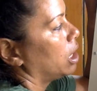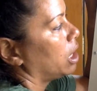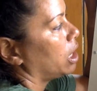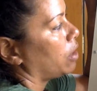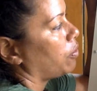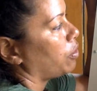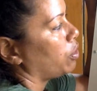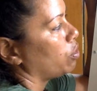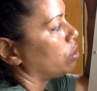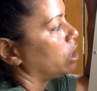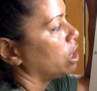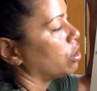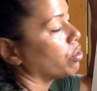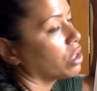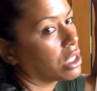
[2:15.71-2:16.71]
If you
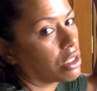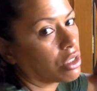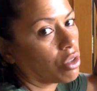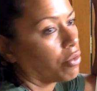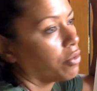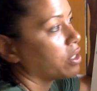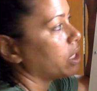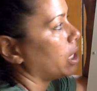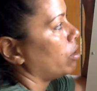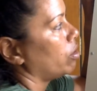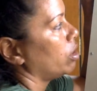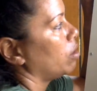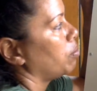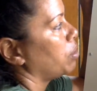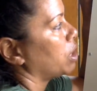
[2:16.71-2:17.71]
decrease surface
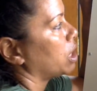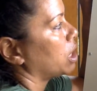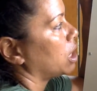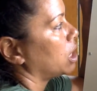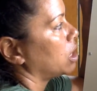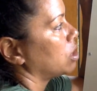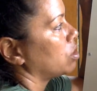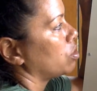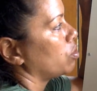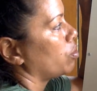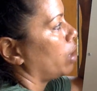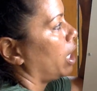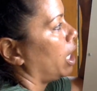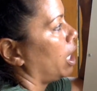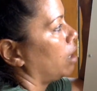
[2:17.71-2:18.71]
area because you
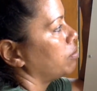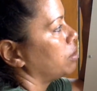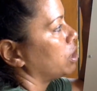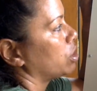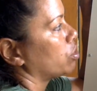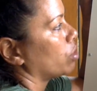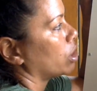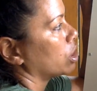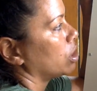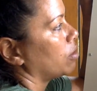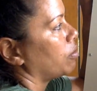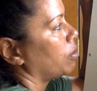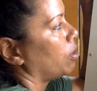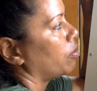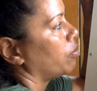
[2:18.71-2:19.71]
have destruction of
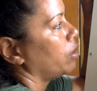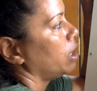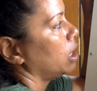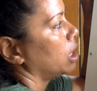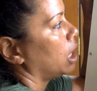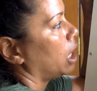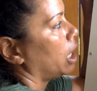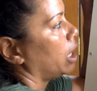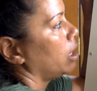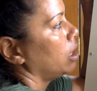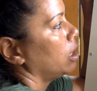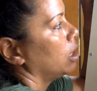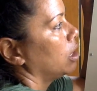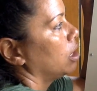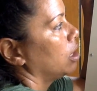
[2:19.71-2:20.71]
alveoli,
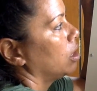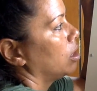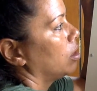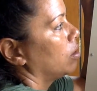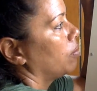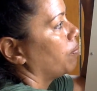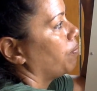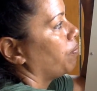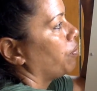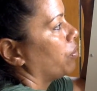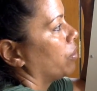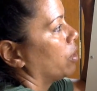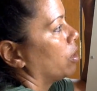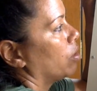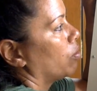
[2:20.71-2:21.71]

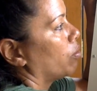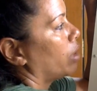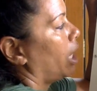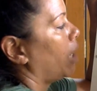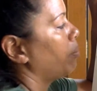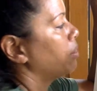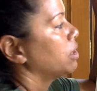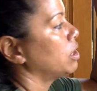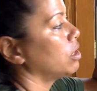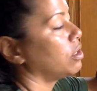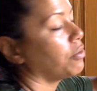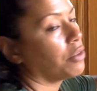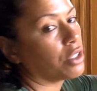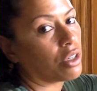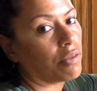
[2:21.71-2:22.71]
what happens to
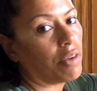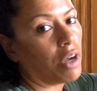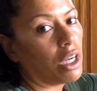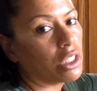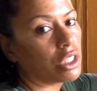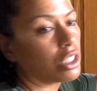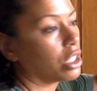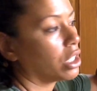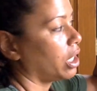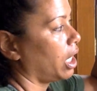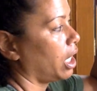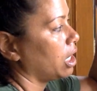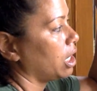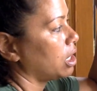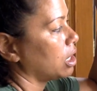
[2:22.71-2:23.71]
diffusion of oxygen?
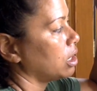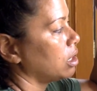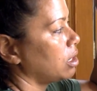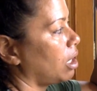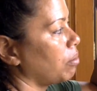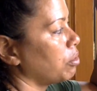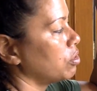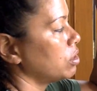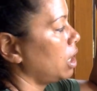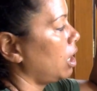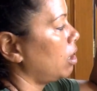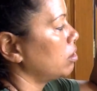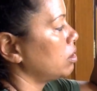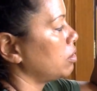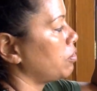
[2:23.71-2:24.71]
Anything on the top goes
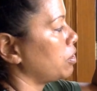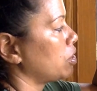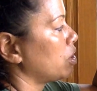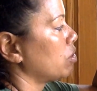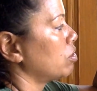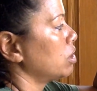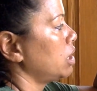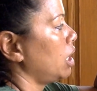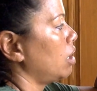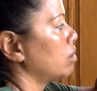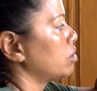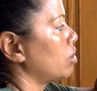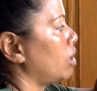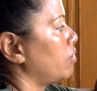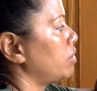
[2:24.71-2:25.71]
down, diffusion goes down.
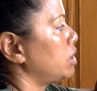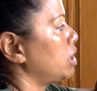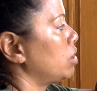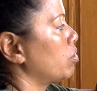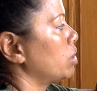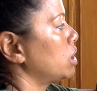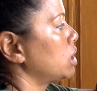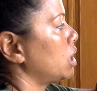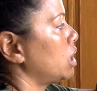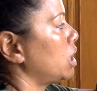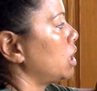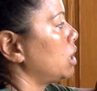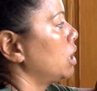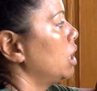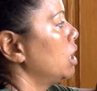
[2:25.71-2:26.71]
So I have a decrease
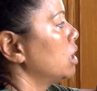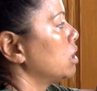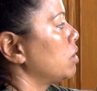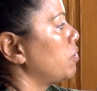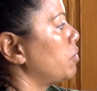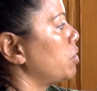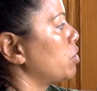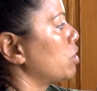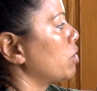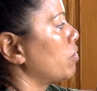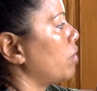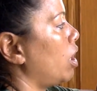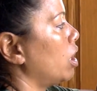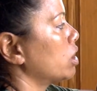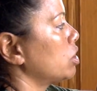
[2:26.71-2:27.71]
in diffusion of
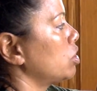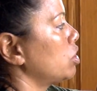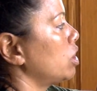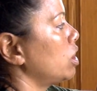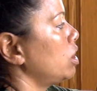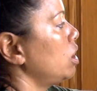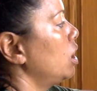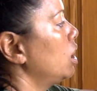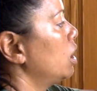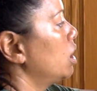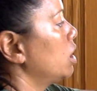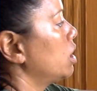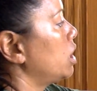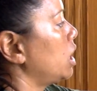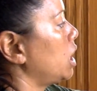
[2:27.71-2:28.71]
oxygen.
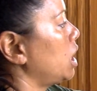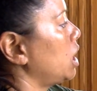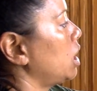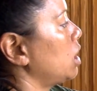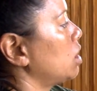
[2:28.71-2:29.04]
They